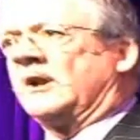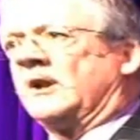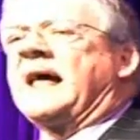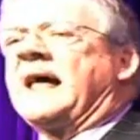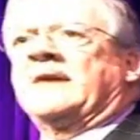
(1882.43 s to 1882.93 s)

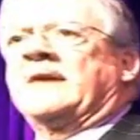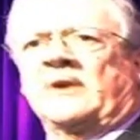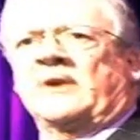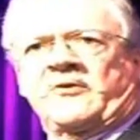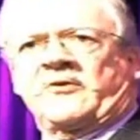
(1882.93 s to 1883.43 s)
And since
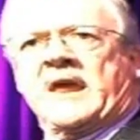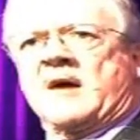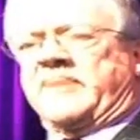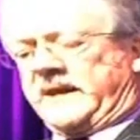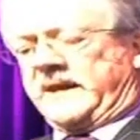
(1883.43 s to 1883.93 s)
then, I've been
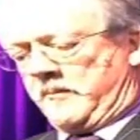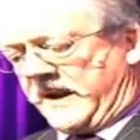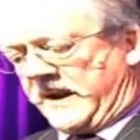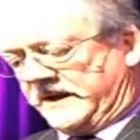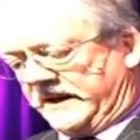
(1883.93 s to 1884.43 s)

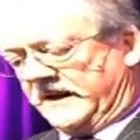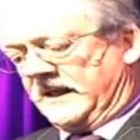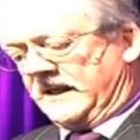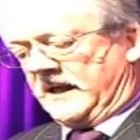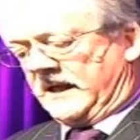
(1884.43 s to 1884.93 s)
campaigning
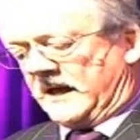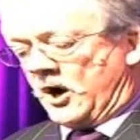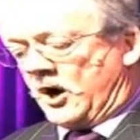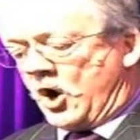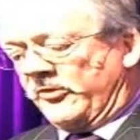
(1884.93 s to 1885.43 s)

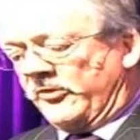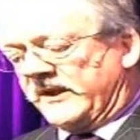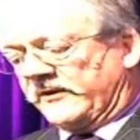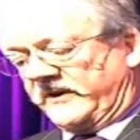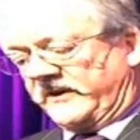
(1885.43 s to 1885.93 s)
on
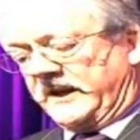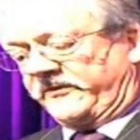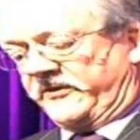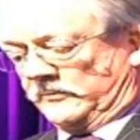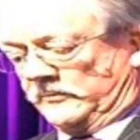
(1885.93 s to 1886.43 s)
this issue.
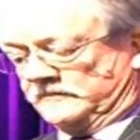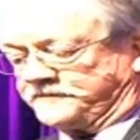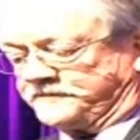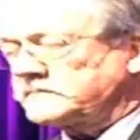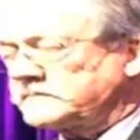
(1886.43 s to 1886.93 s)

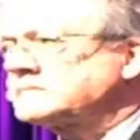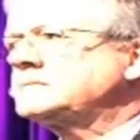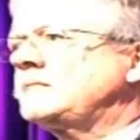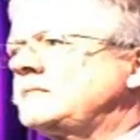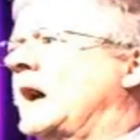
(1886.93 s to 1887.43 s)

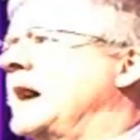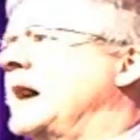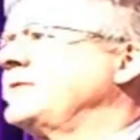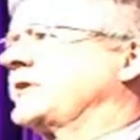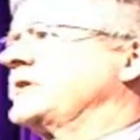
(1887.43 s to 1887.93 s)
I got a
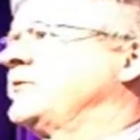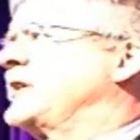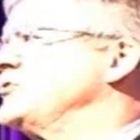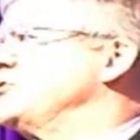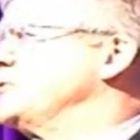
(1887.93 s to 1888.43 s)
confession to
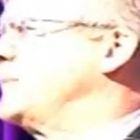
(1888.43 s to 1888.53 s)
make.